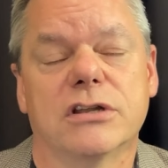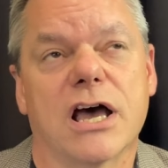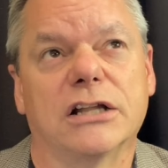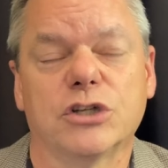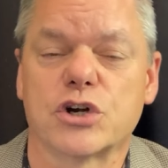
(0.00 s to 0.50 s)

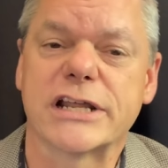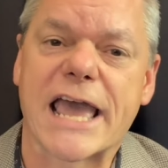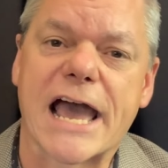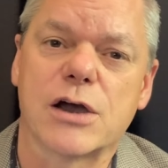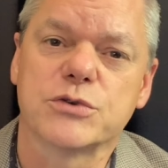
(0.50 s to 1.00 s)
learning
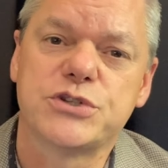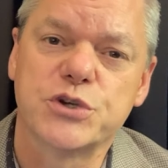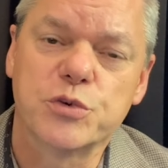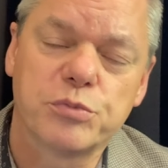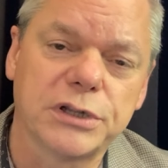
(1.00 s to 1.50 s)
how
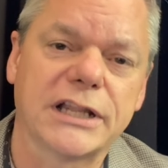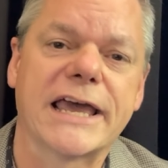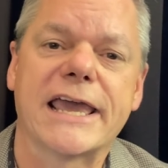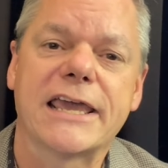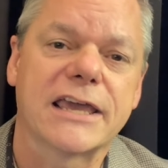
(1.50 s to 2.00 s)
to
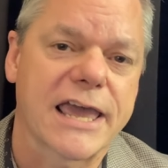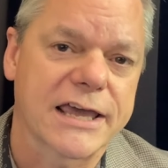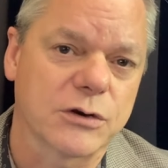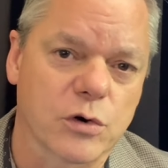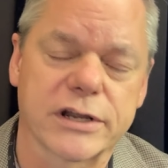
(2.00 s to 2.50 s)
play
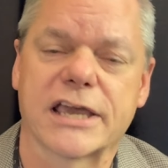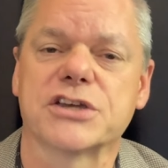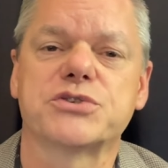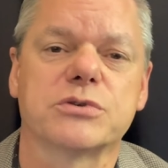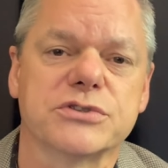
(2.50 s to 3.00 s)
an
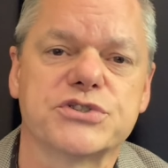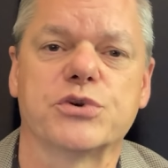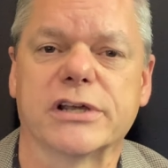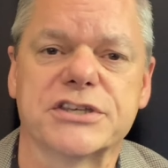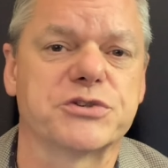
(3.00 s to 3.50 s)
orchestral
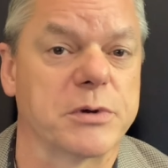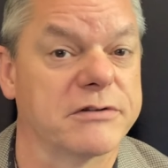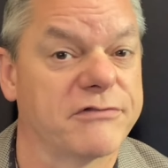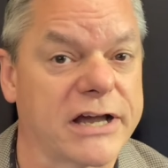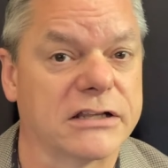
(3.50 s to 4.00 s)
string
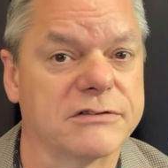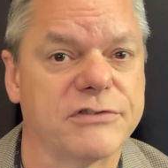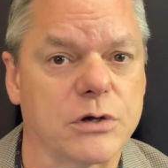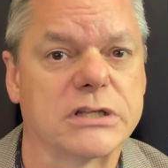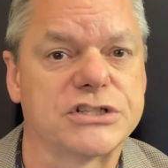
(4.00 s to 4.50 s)
instrument, violin,
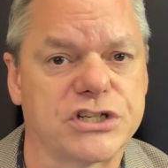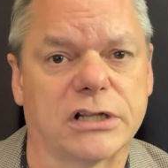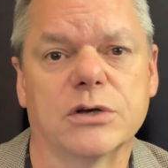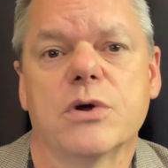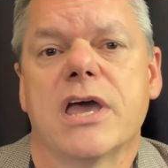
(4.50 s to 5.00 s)
viola,
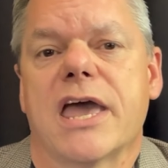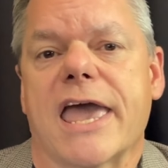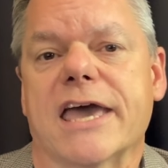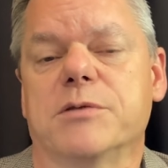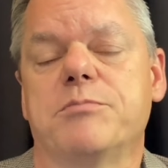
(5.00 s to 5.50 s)
cello,
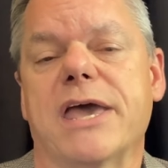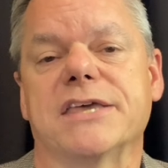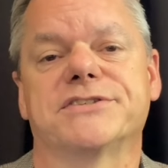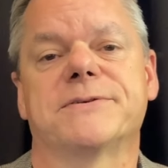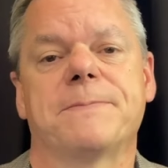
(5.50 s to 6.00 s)
and
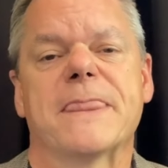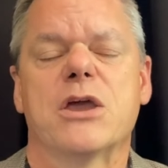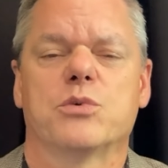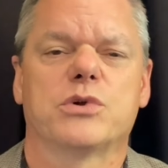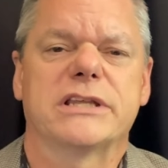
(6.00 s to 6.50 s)
bass.
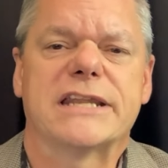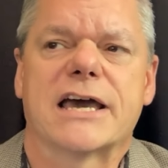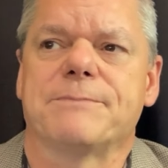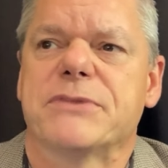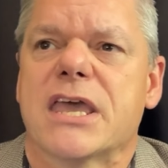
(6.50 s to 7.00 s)
Really
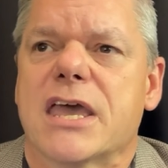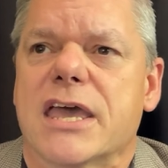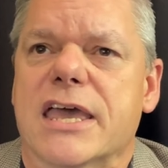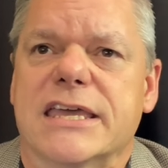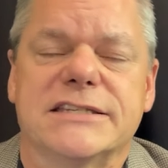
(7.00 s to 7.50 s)
not
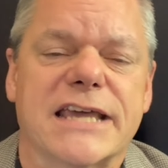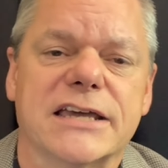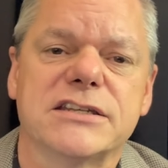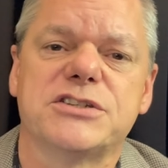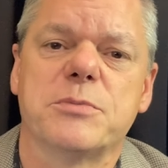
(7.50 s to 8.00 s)

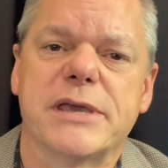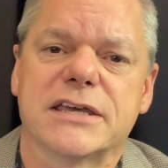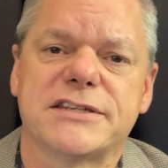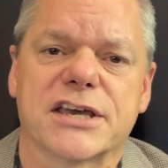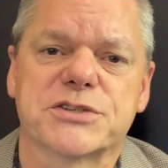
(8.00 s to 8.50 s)
intended to be a
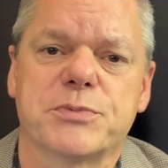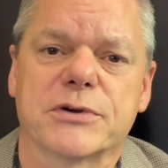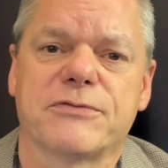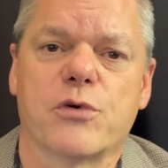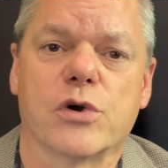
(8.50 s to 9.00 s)
textbook
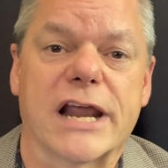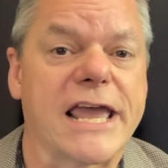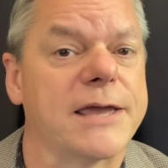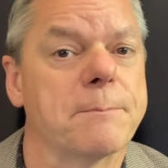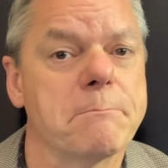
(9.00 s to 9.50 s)
for
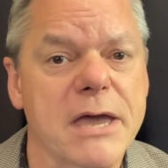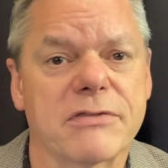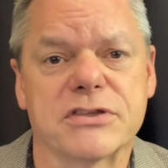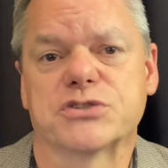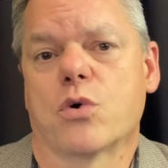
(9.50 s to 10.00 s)
a
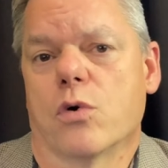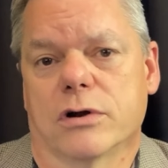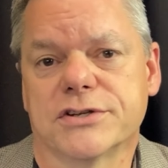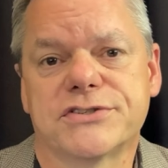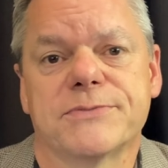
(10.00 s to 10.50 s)
methods
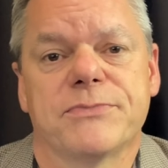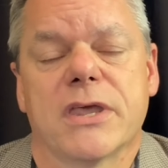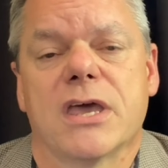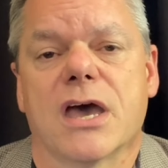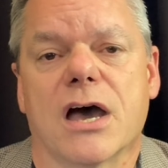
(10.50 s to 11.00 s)
course,
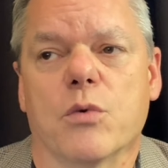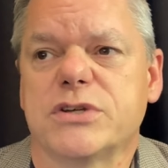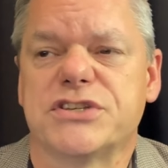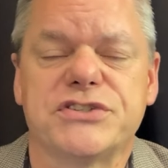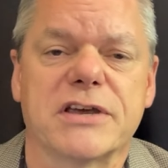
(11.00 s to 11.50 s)

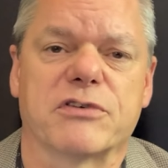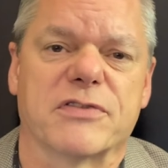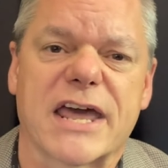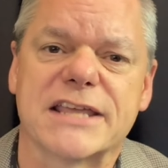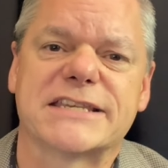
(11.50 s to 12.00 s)
which is different.
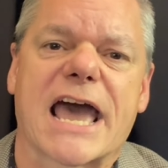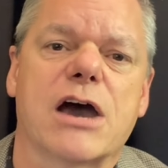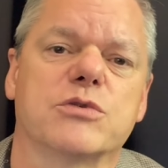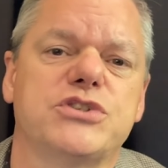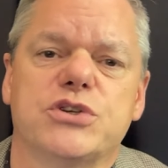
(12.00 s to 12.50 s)
That is
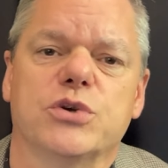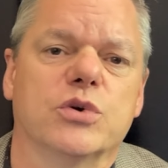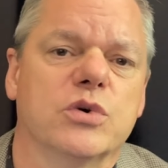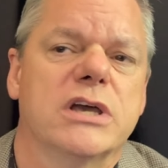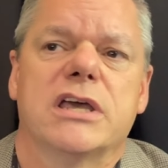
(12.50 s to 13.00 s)
how to